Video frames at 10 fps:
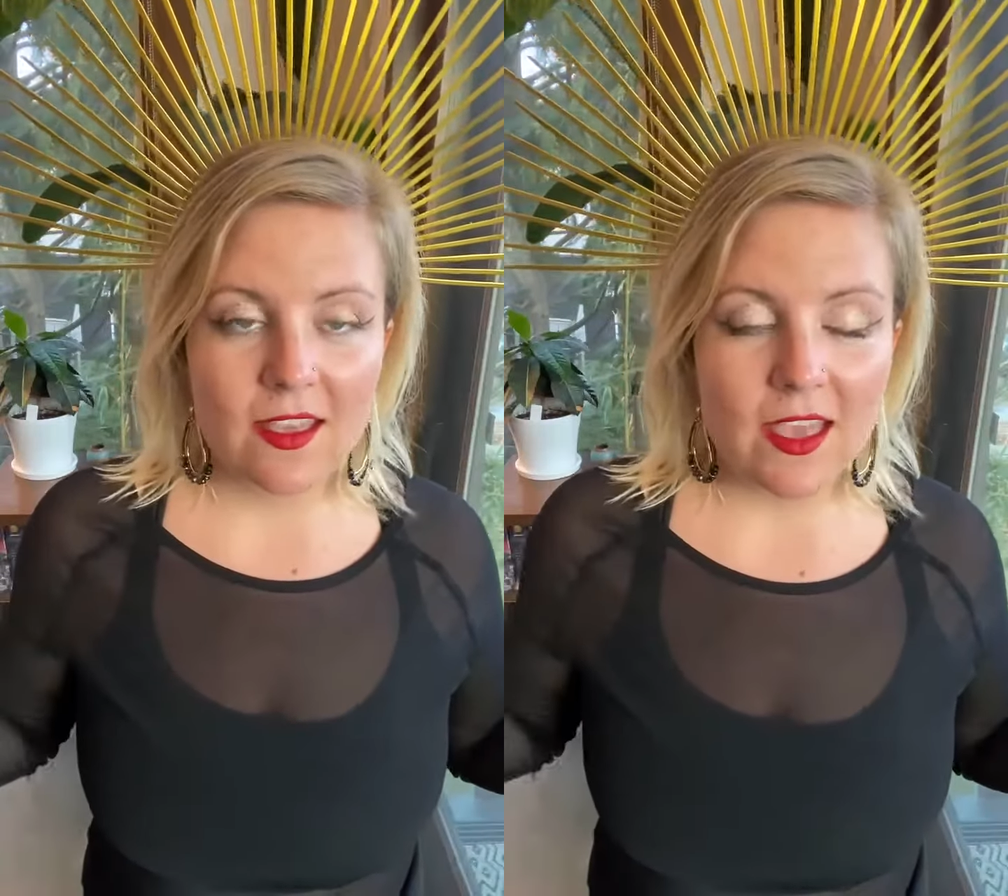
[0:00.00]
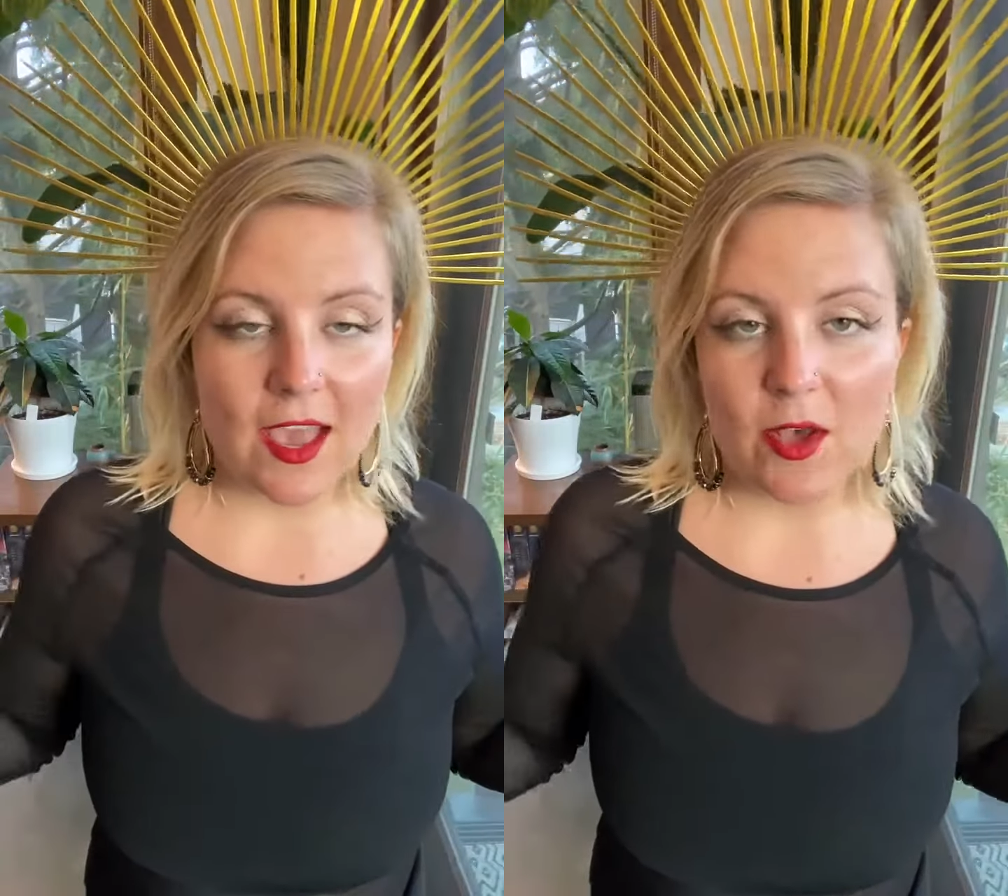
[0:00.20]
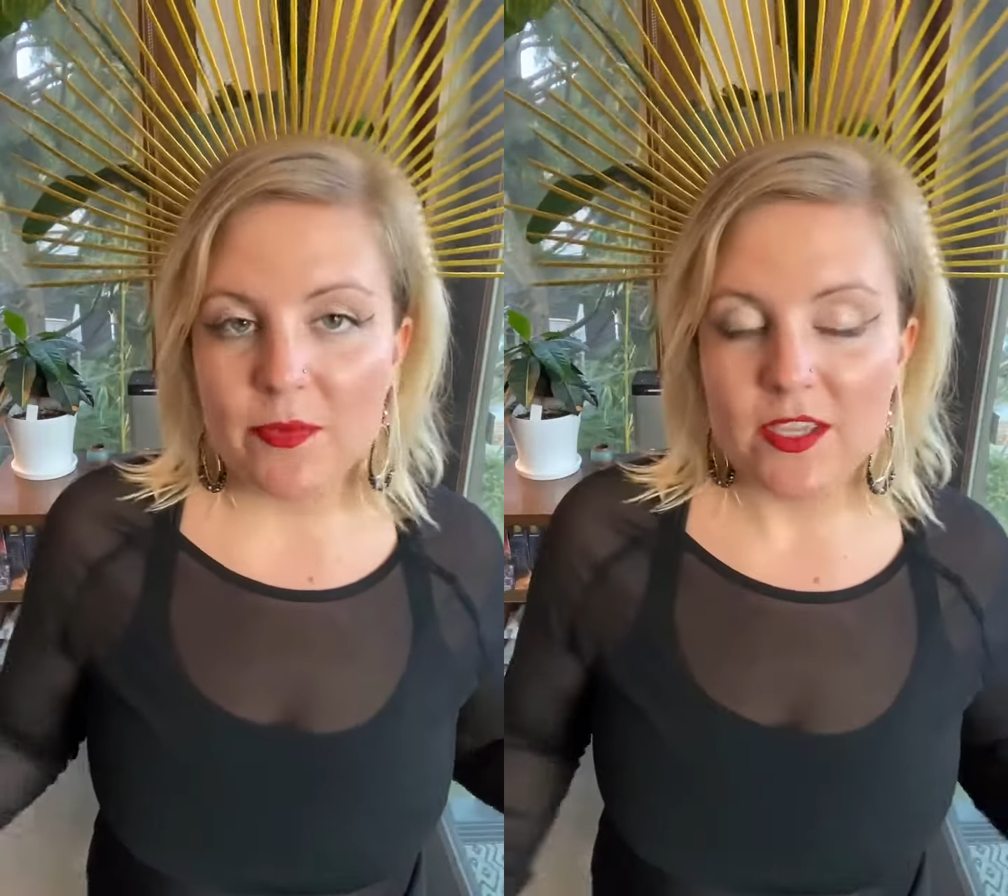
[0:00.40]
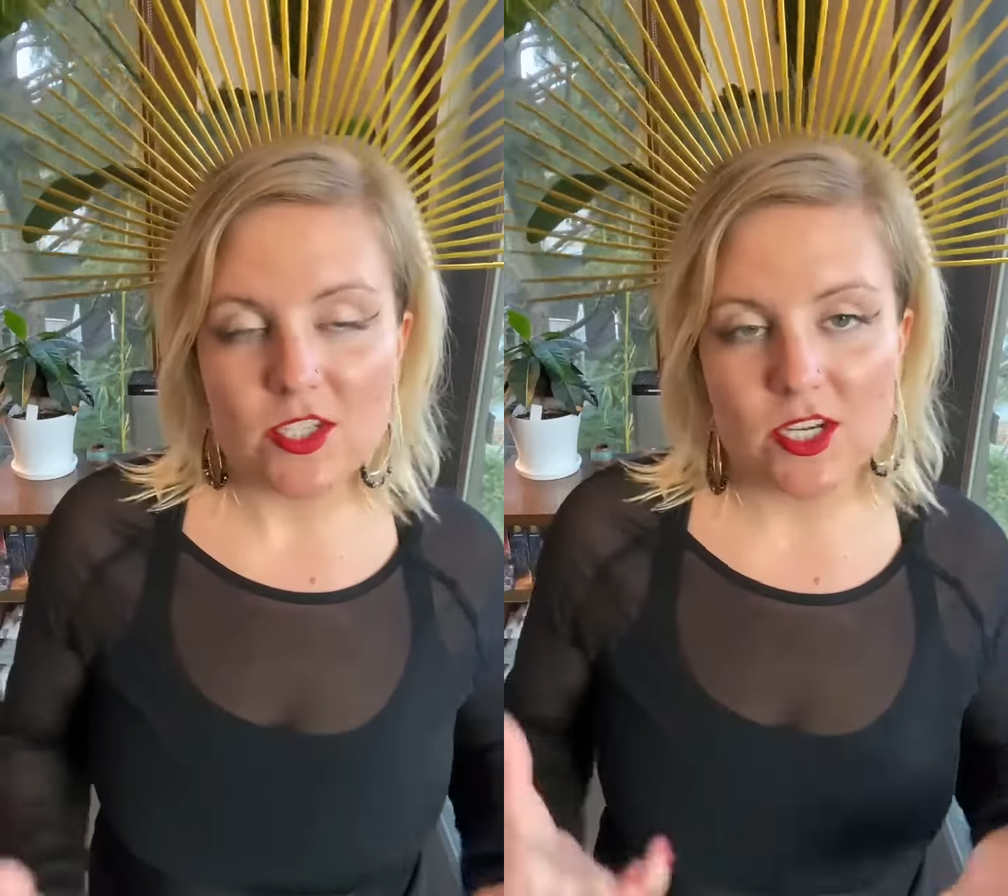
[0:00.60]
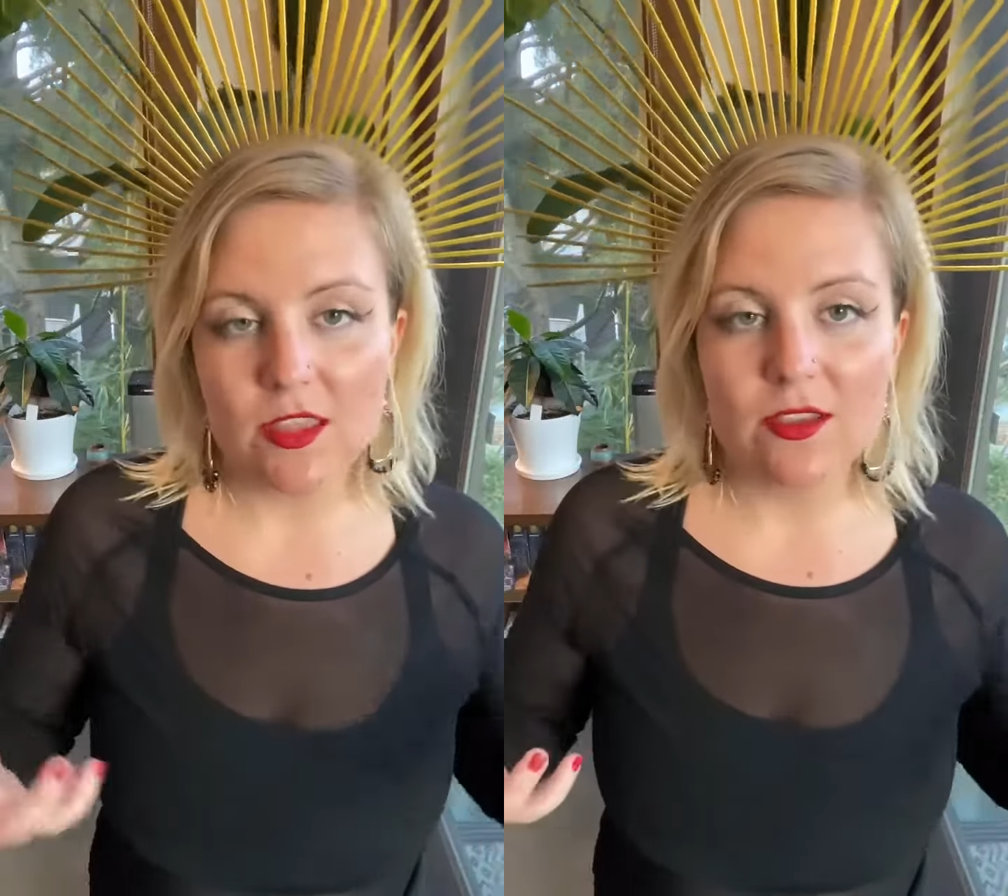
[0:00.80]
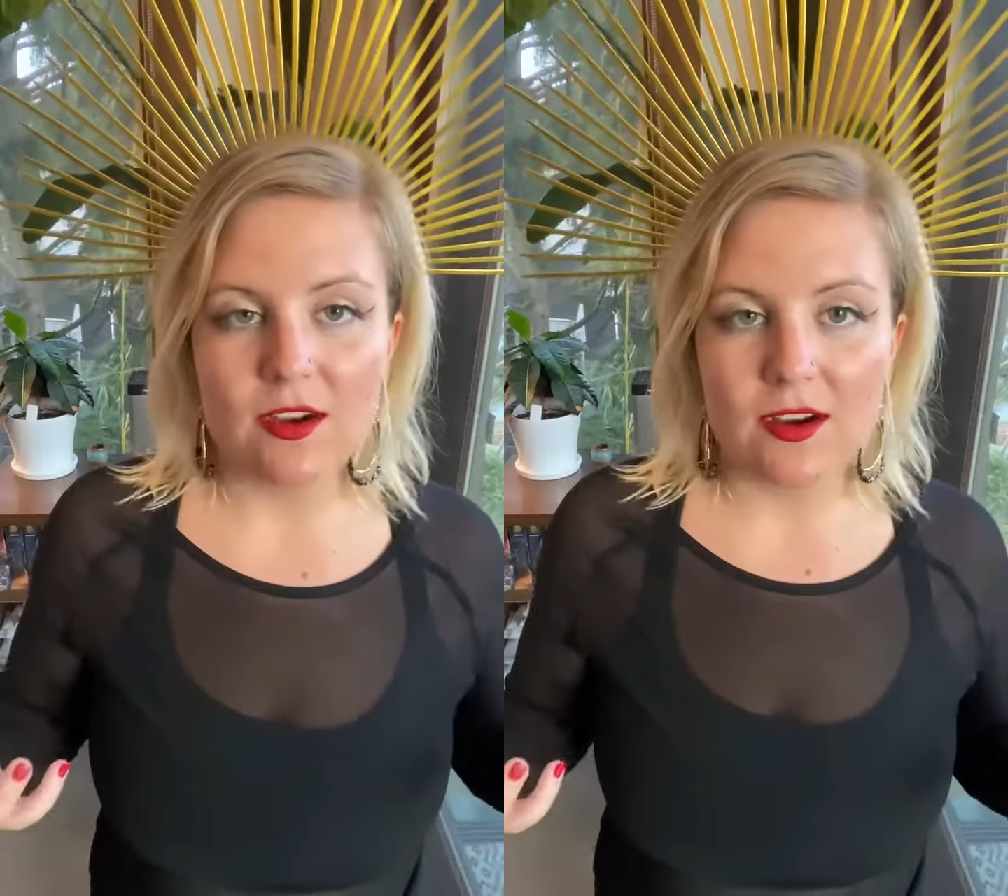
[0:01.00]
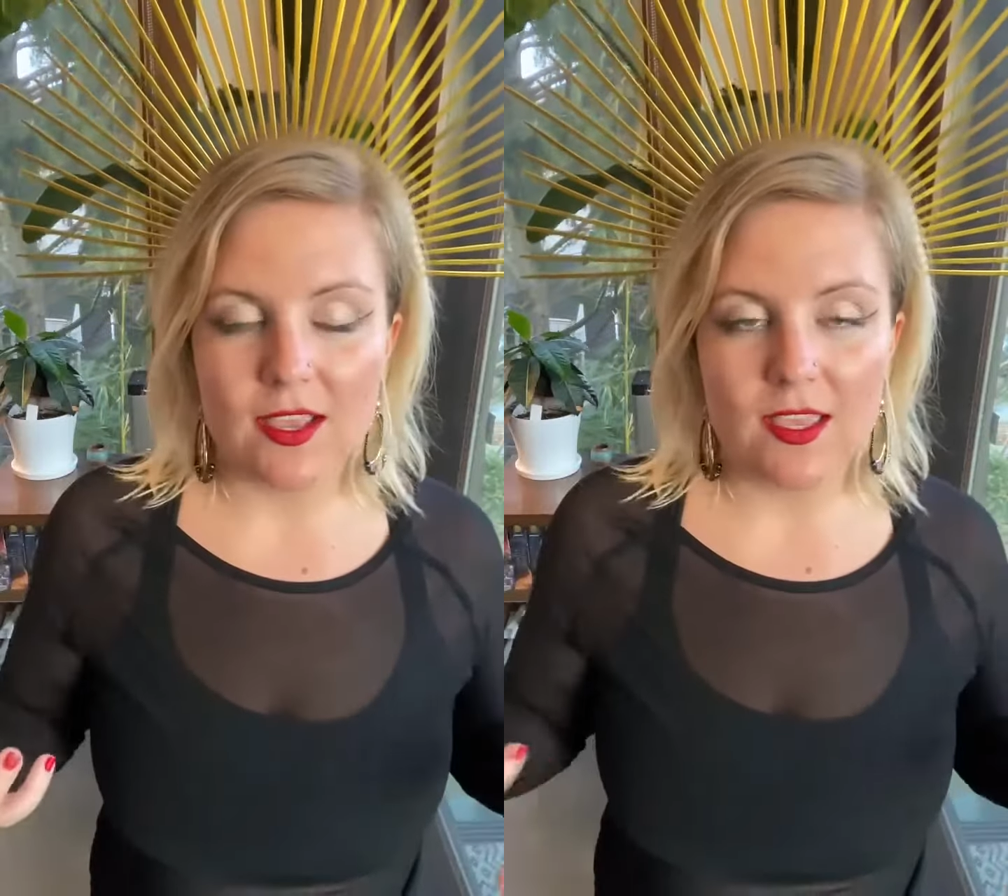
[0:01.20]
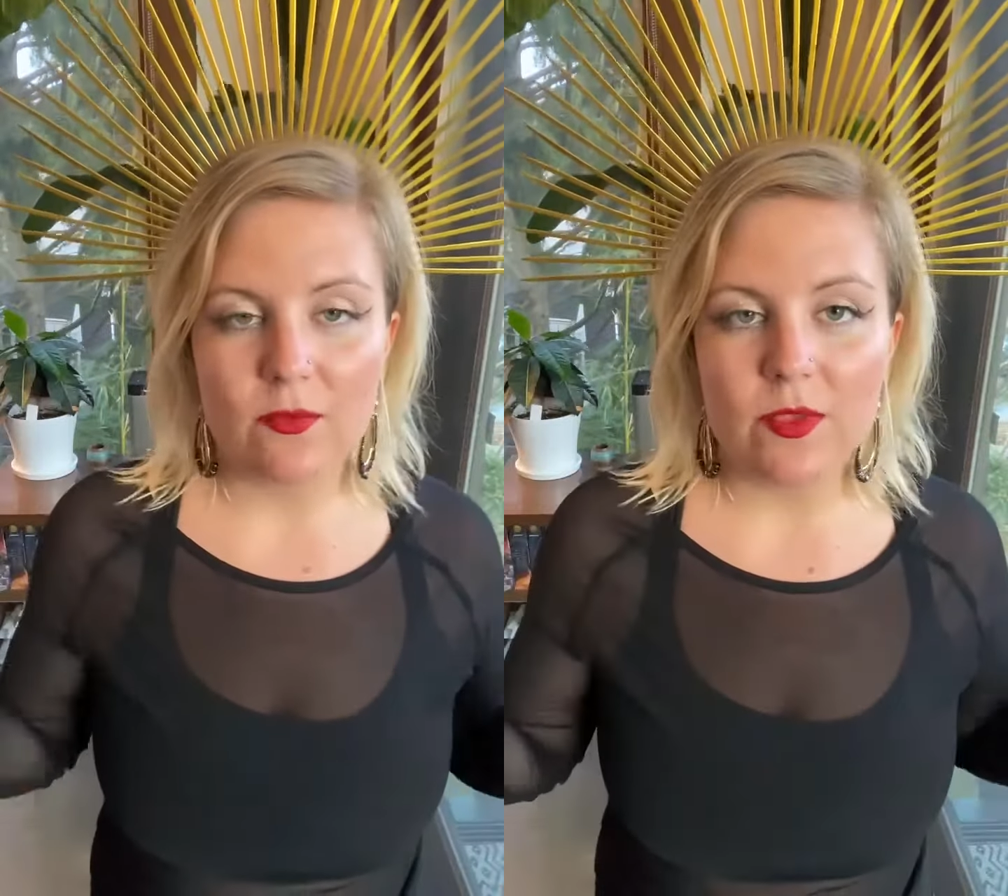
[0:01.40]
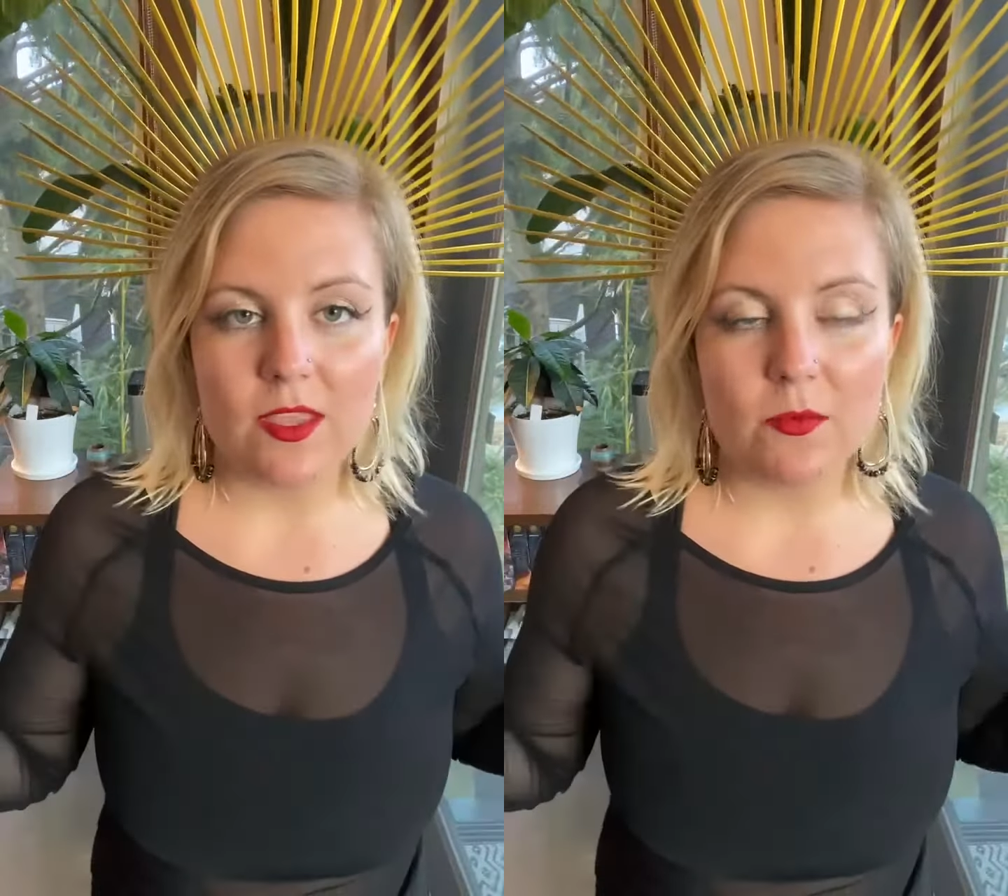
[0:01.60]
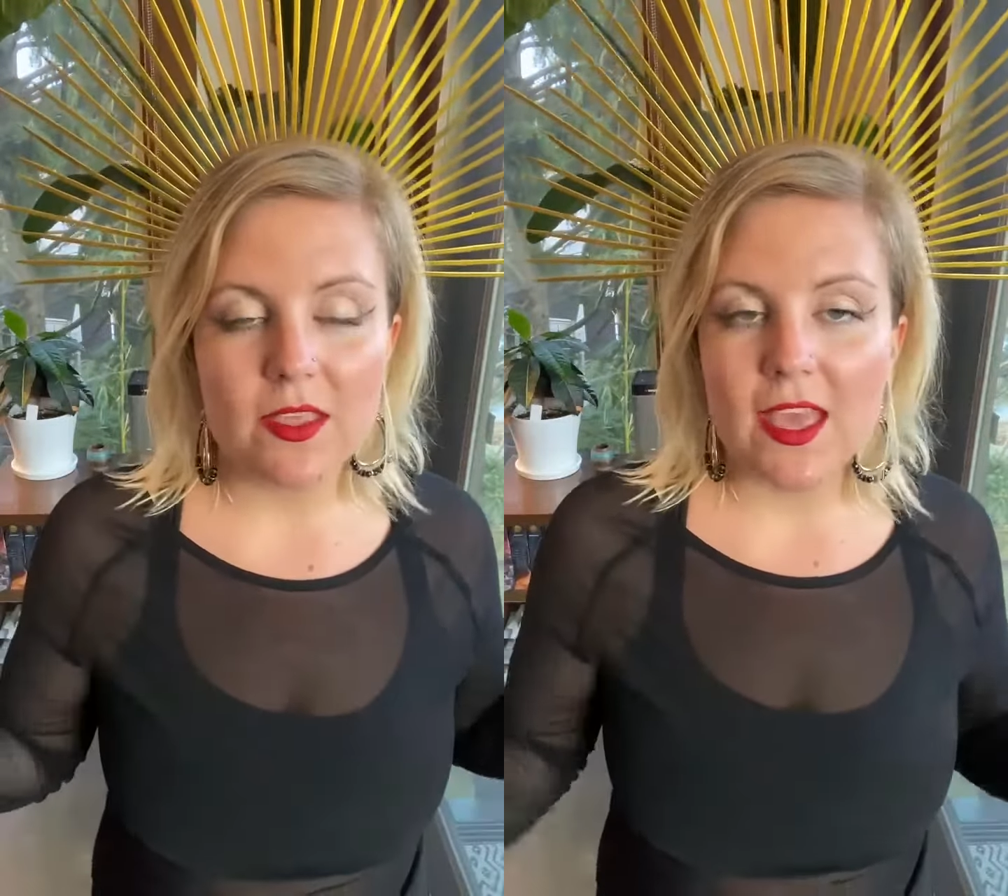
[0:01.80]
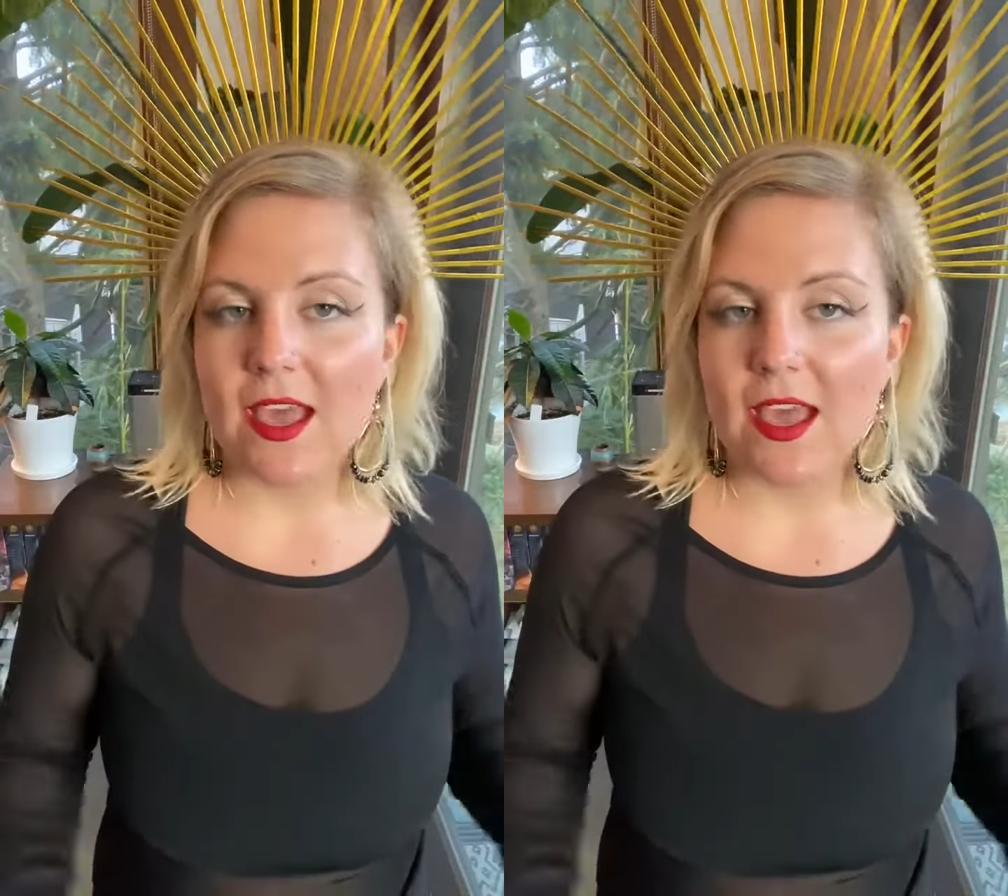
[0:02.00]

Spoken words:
help each other and we